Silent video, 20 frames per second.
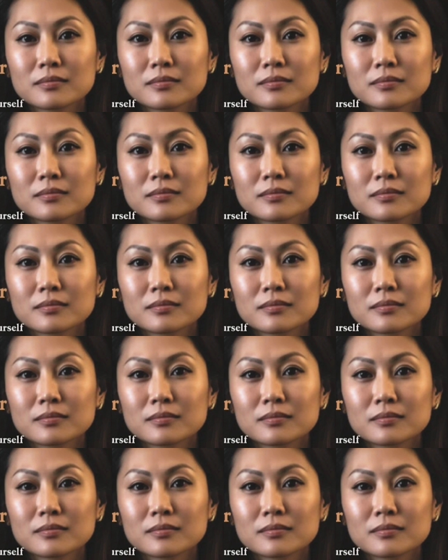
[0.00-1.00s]

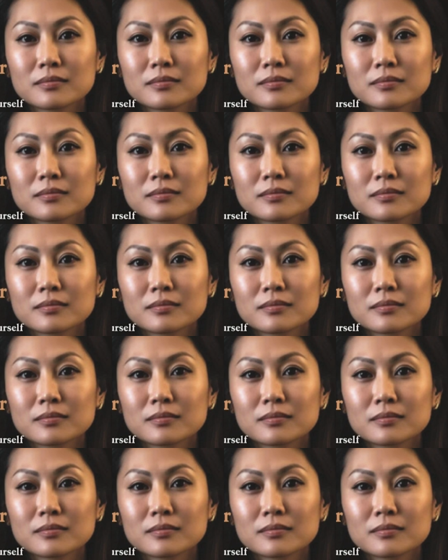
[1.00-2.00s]

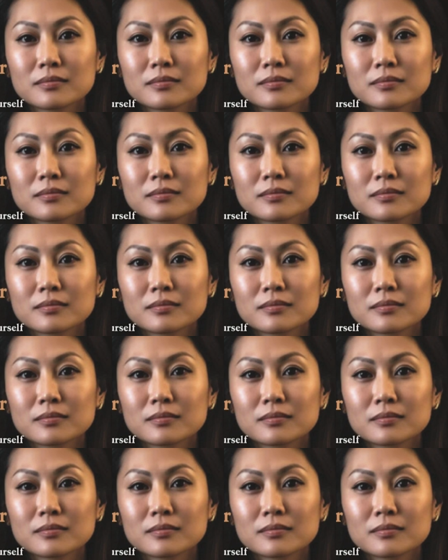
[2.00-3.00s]

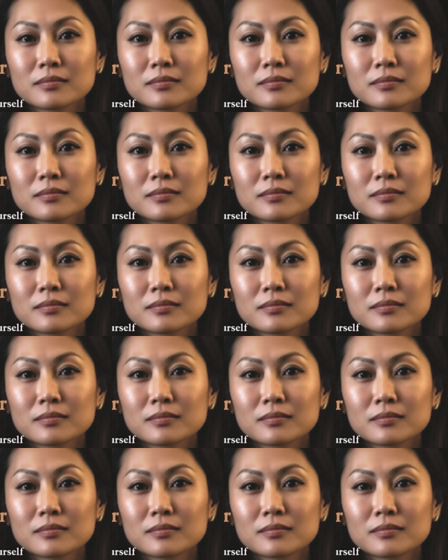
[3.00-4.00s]

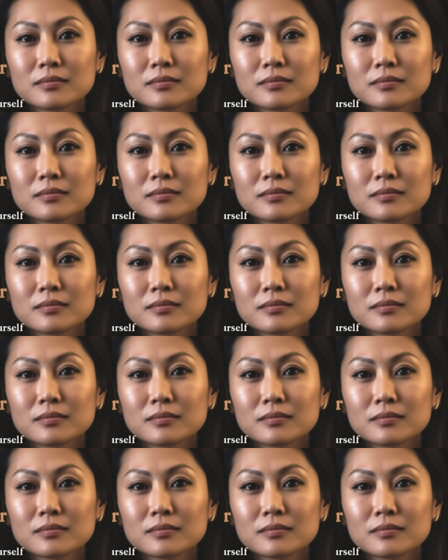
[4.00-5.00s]

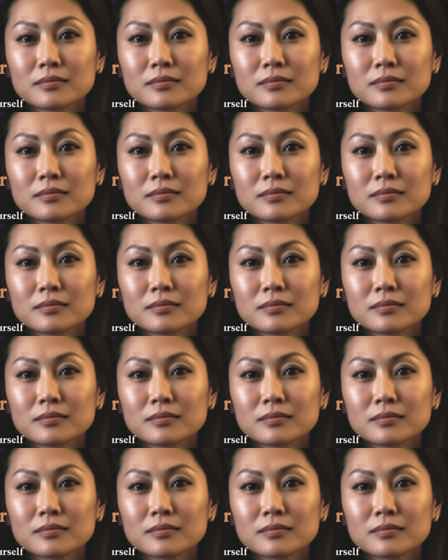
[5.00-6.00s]

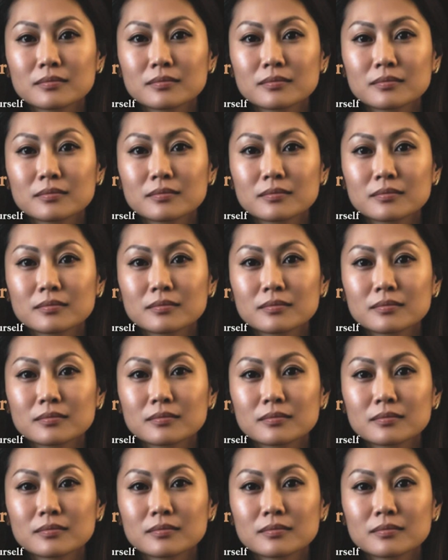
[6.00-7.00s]

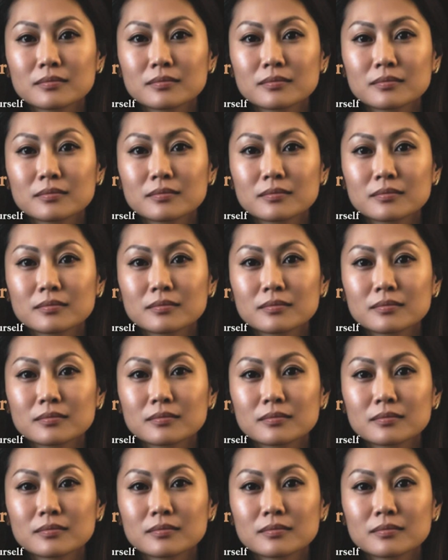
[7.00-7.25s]
This is a still picture; no speech is visible.